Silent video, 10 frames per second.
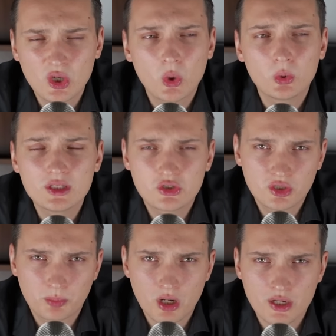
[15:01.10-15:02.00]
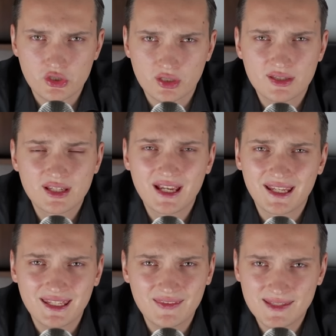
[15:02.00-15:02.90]
no legit projects
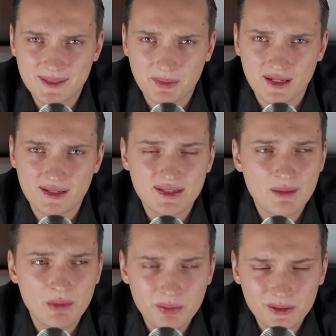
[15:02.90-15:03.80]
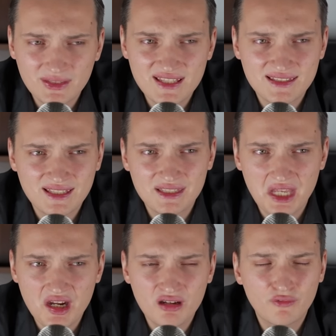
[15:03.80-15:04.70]
in this space. People understand that
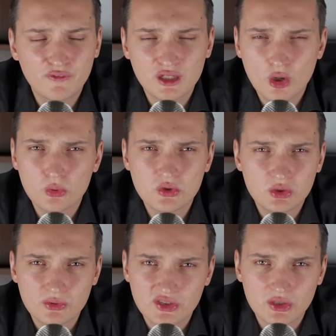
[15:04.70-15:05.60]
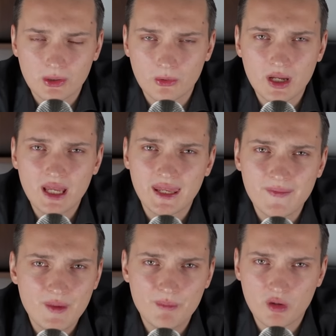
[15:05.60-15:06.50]
everything goes to zero in
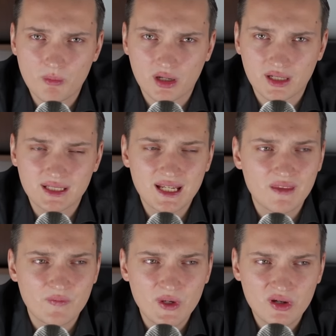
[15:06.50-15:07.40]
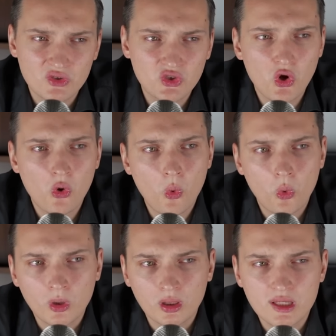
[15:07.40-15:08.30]
the bear market. There are no
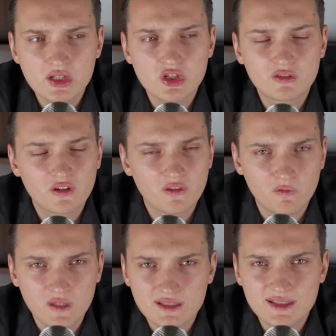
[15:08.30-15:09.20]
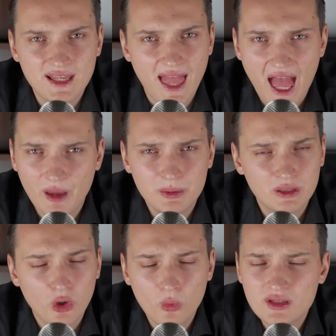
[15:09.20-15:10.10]
legit things happen.
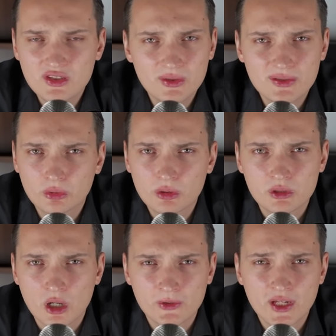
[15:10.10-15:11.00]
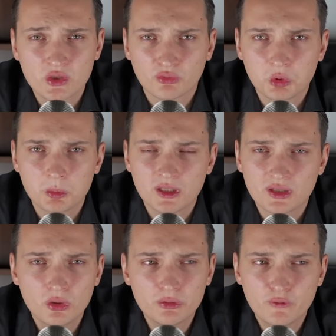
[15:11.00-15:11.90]
No one is using crypto outside of crypto, and the
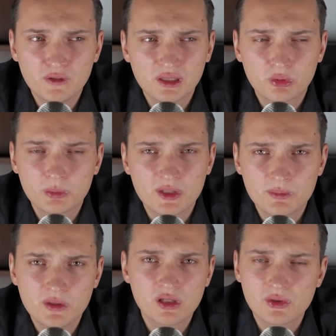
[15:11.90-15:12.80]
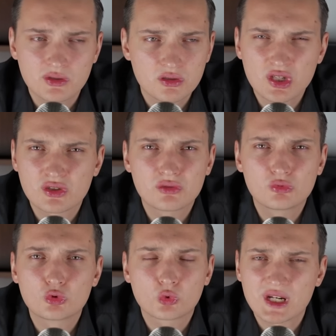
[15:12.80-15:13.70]
only thing the crypto is being used just to
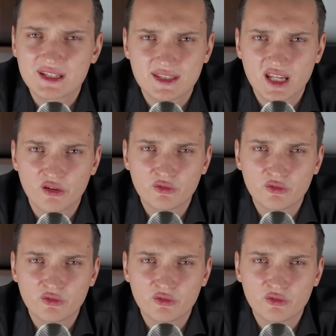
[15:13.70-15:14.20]
trade stuff.